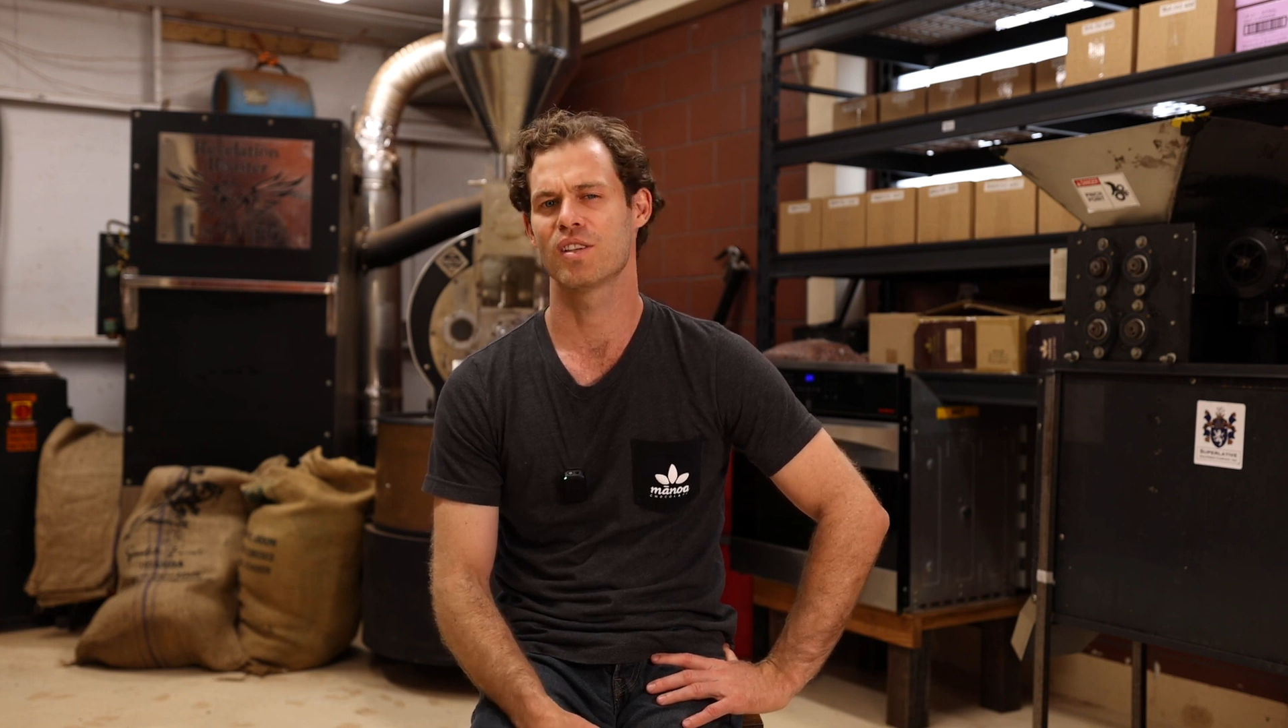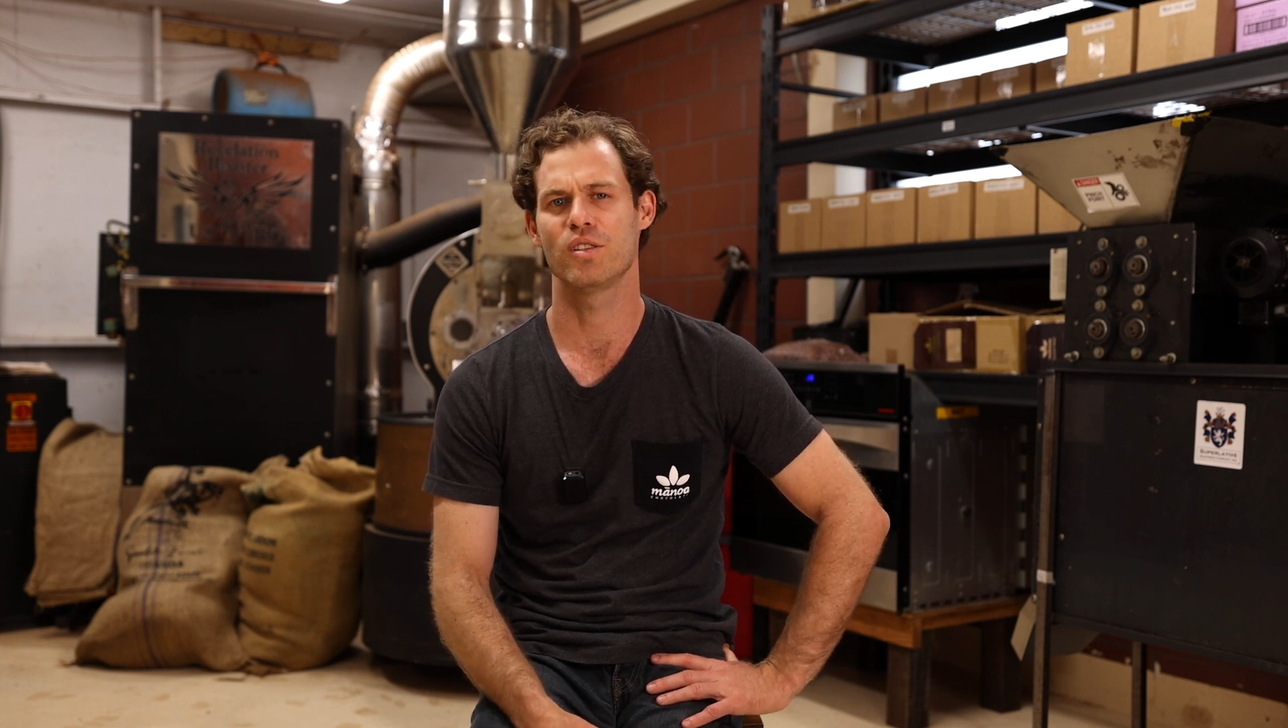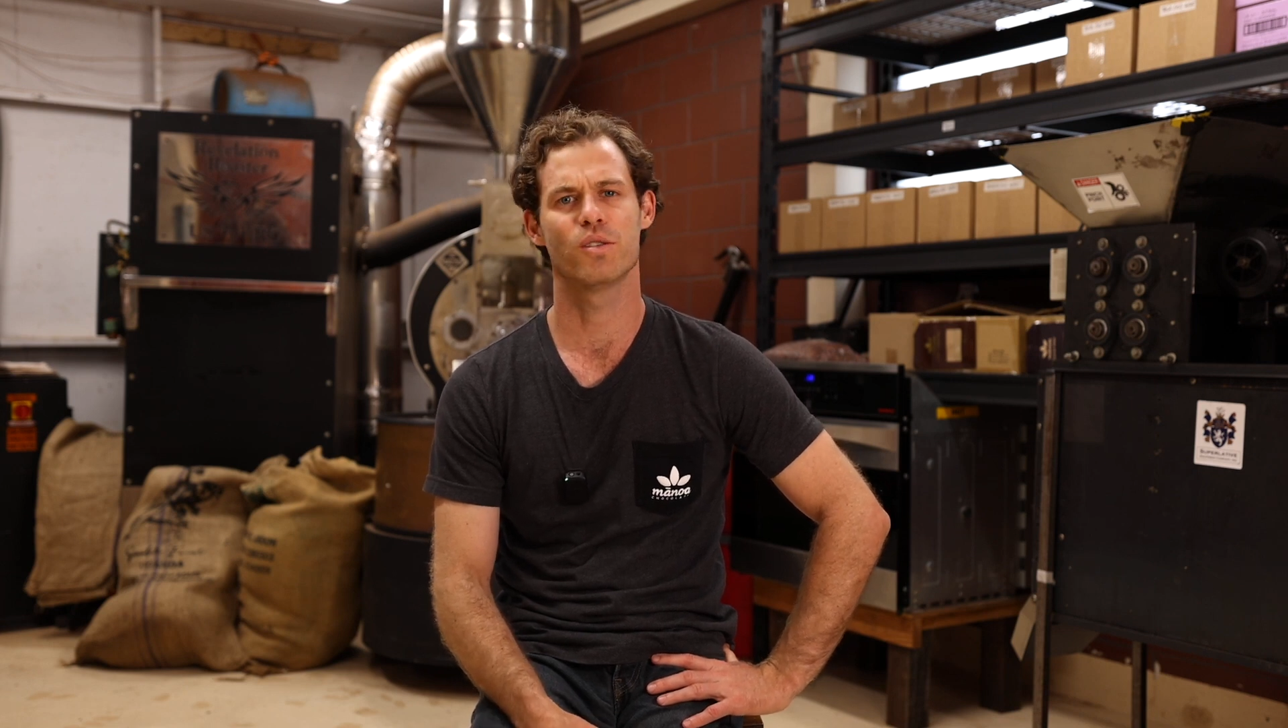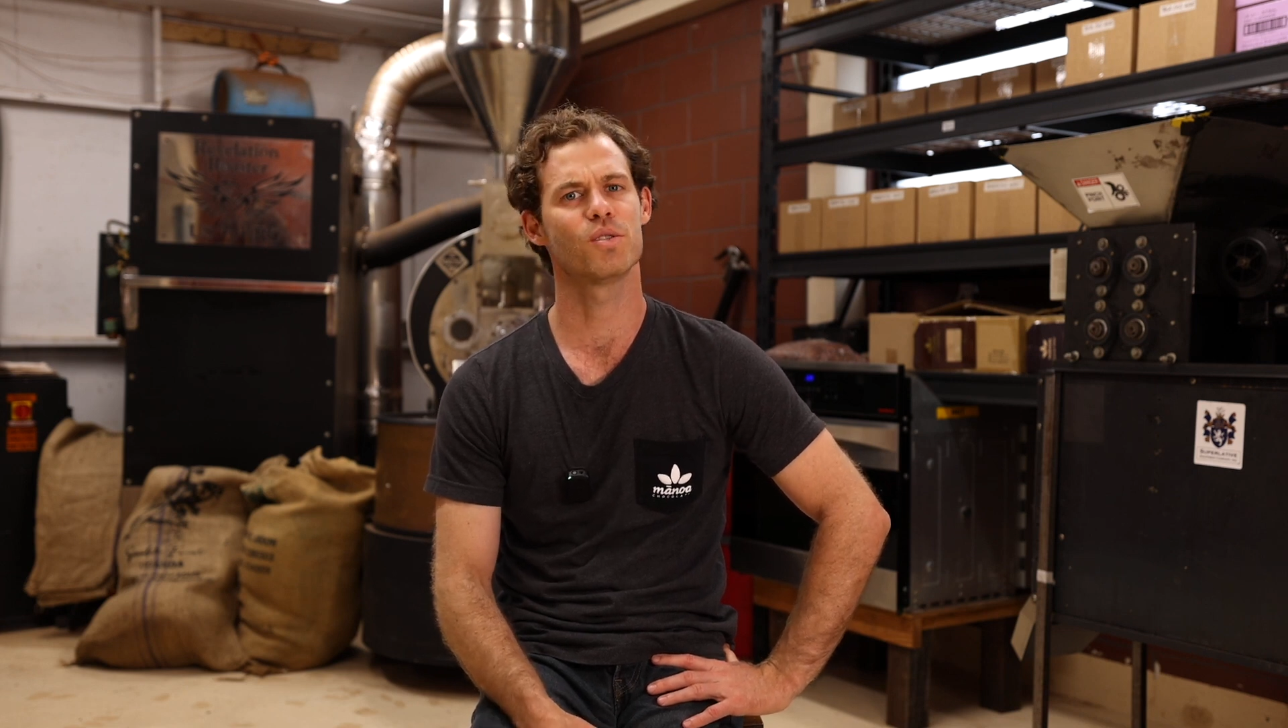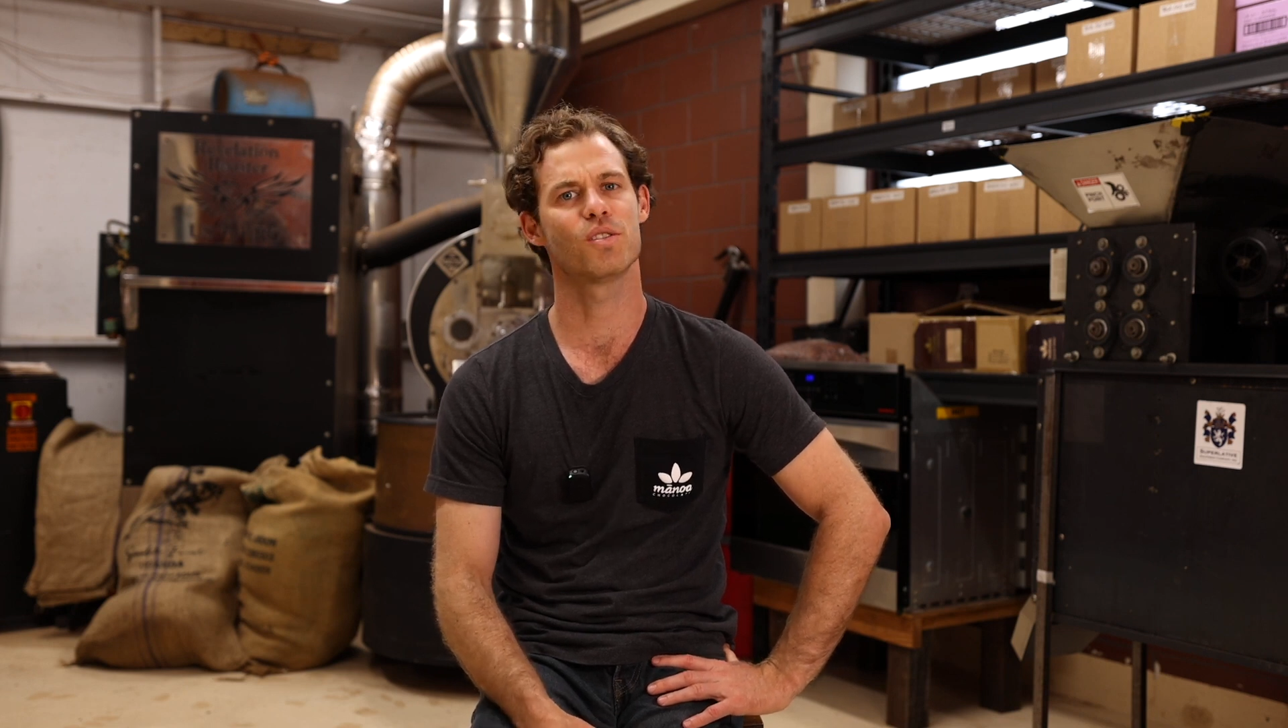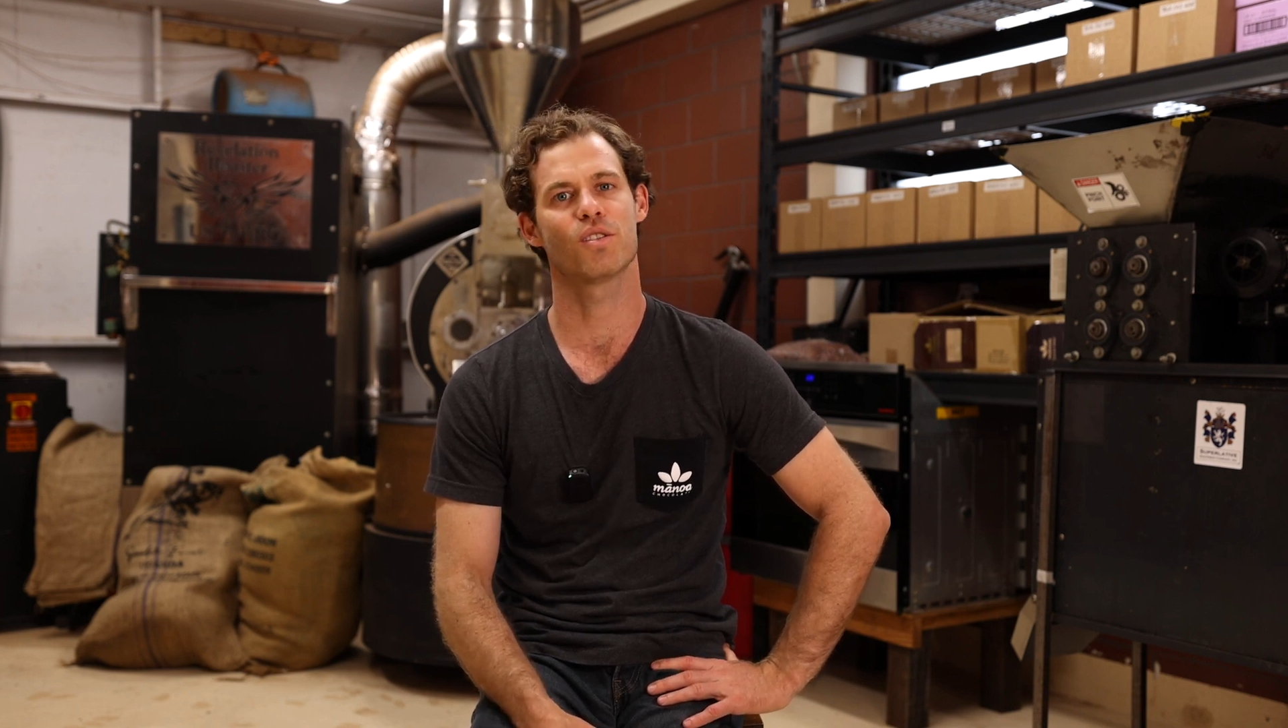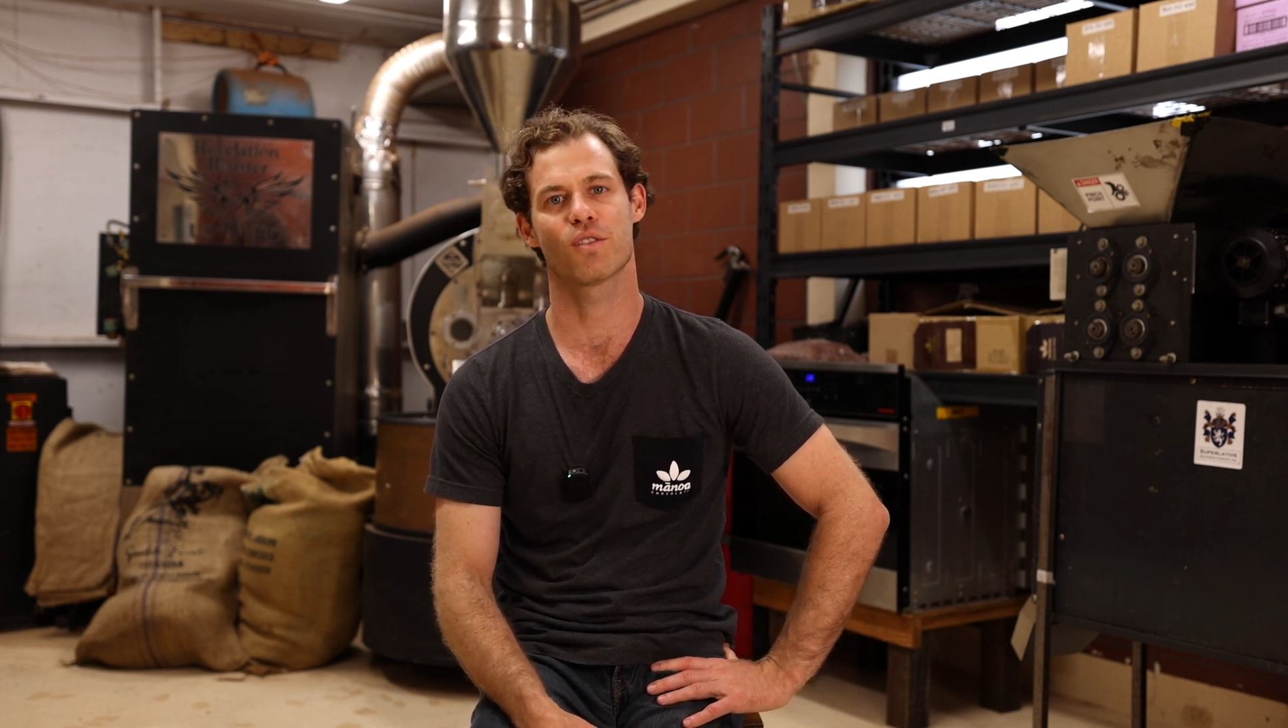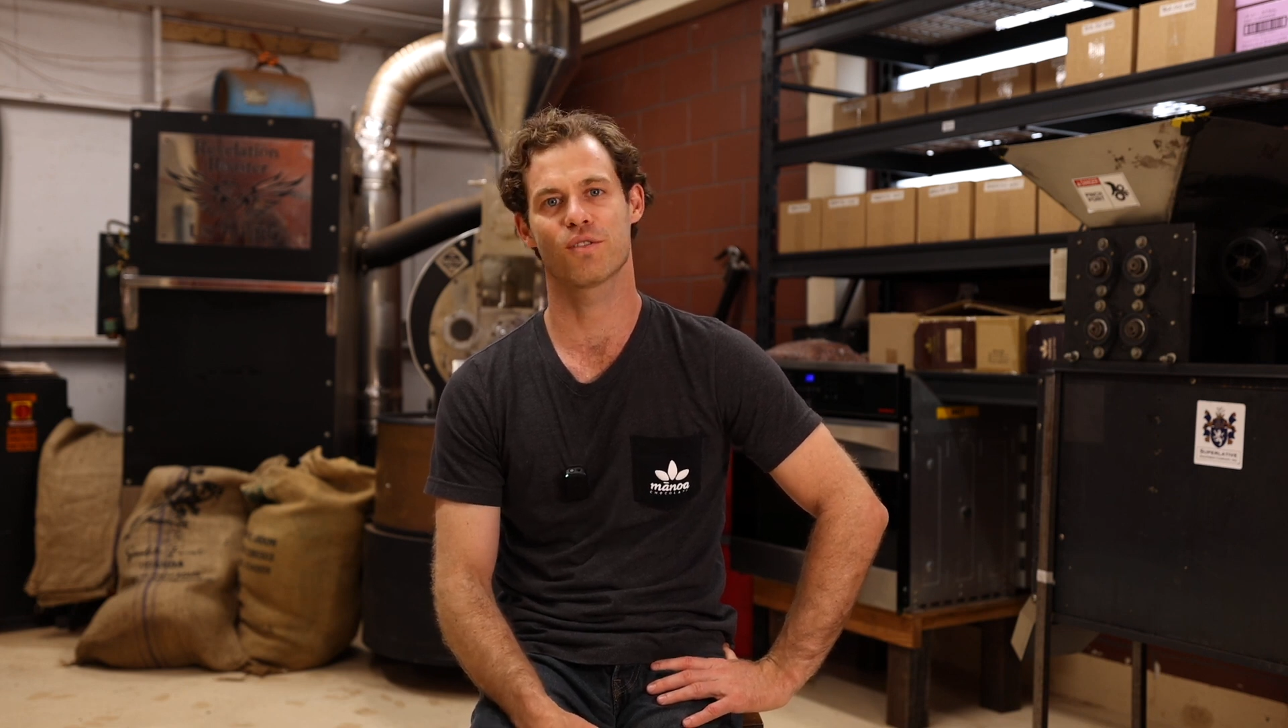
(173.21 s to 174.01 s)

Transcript: use your